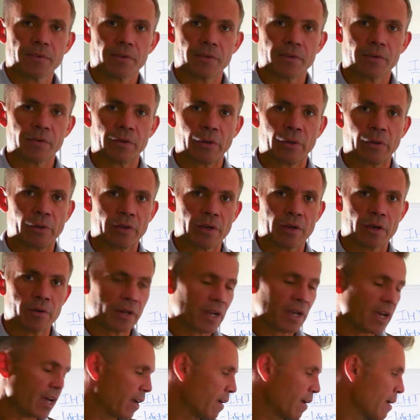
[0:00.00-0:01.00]
So,
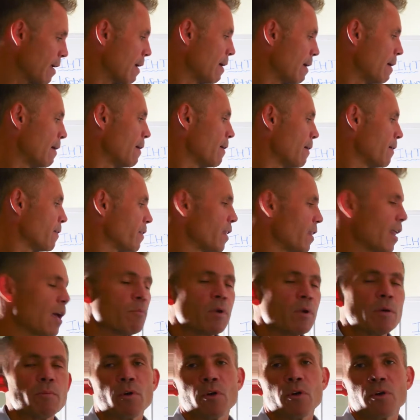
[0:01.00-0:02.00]
okay, so
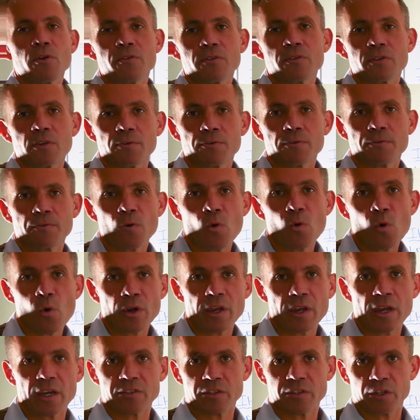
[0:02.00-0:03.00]
then we move to 4
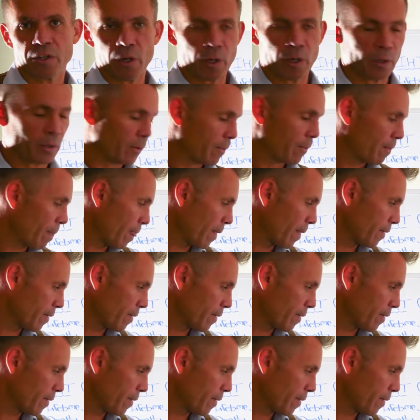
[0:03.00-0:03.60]
years ago.